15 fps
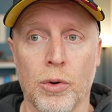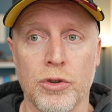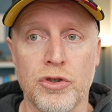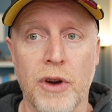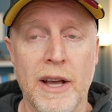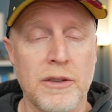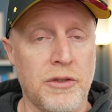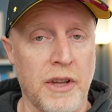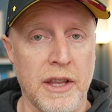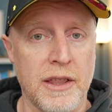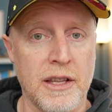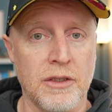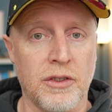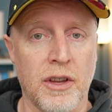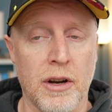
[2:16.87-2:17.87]
translate
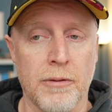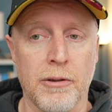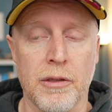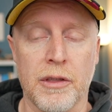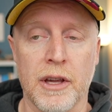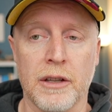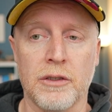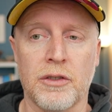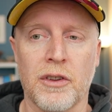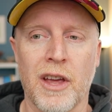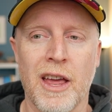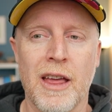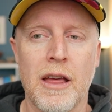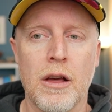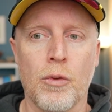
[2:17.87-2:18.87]
these to different things,
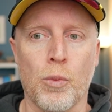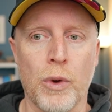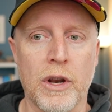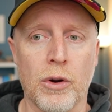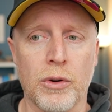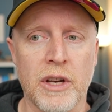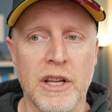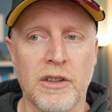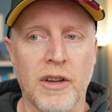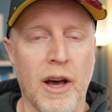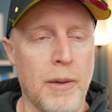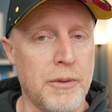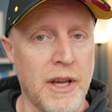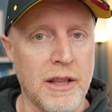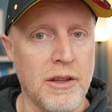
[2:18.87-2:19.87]
we don't need to
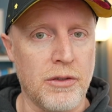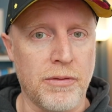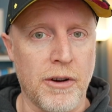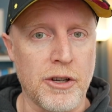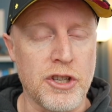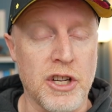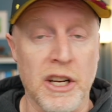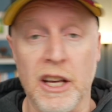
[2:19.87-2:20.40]
update this function.